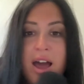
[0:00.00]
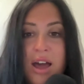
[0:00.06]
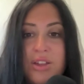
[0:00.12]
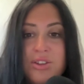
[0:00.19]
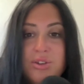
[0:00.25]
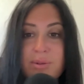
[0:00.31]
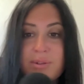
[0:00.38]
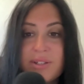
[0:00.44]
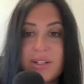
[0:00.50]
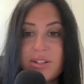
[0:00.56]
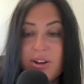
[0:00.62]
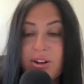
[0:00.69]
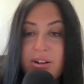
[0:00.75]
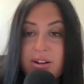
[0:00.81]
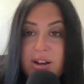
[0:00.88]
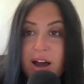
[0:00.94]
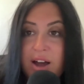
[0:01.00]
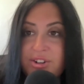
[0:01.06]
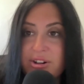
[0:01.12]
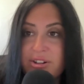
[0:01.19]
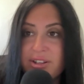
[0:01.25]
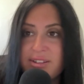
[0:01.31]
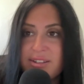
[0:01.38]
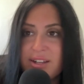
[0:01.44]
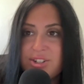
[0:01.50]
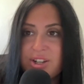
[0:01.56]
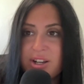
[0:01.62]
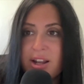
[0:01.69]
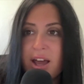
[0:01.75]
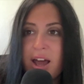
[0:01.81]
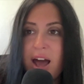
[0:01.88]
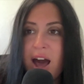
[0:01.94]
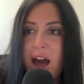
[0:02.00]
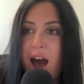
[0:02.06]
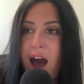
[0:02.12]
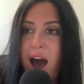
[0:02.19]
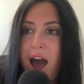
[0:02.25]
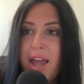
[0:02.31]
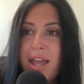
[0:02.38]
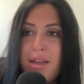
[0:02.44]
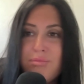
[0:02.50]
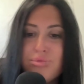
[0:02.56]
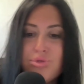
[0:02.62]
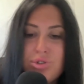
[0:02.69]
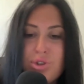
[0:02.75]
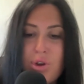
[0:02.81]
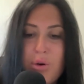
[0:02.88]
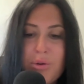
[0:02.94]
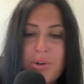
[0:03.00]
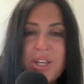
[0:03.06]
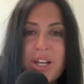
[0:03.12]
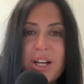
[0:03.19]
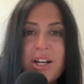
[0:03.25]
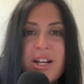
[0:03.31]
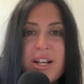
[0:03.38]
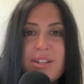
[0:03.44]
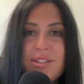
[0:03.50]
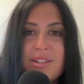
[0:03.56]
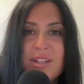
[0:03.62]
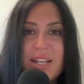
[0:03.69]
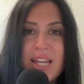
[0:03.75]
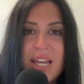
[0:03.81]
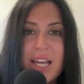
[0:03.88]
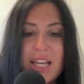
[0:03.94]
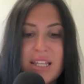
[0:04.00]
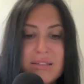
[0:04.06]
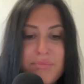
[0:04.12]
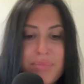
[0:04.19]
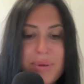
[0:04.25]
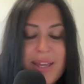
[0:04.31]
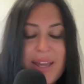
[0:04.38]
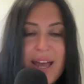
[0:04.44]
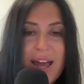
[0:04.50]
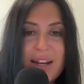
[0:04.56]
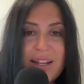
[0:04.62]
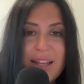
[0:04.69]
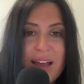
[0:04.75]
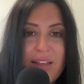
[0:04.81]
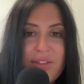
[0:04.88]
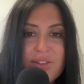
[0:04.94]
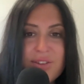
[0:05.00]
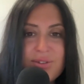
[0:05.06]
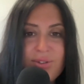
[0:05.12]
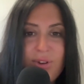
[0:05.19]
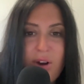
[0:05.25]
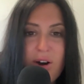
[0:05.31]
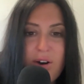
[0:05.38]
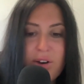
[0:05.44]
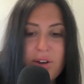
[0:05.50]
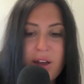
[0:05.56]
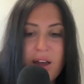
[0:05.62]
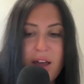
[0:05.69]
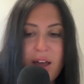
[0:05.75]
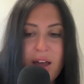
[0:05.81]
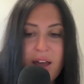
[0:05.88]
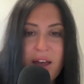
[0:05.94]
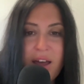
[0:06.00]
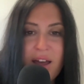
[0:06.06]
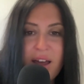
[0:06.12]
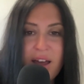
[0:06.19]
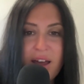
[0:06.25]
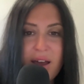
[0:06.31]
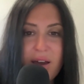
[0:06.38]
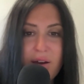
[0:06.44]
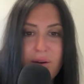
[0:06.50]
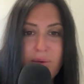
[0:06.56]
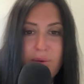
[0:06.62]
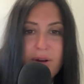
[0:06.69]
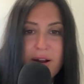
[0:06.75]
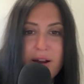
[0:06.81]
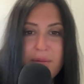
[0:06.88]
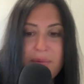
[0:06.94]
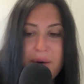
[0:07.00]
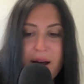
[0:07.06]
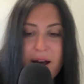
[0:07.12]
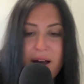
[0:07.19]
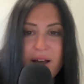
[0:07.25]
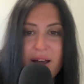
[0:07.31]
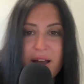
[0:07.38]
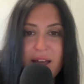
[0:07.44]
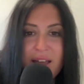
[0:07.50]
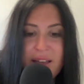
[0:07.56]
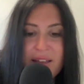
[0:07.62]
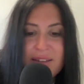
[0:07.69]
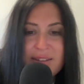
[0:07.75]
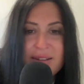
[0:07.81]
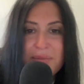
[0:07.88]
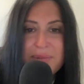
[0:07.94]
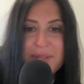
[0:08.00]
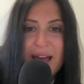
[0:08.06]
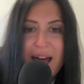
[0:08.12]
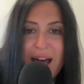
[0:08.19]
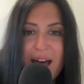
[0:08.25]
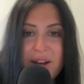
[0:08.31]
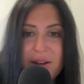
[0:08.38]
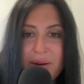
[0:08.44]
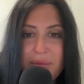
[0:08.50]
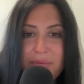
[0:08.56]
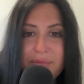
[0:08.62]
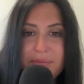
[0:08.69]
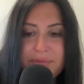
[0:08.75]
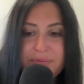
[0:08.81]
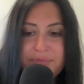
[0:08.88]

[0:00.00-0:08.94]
to a 6-year contract extension. I am so curious. Did ESPN get this wrong? Or his name's Adam.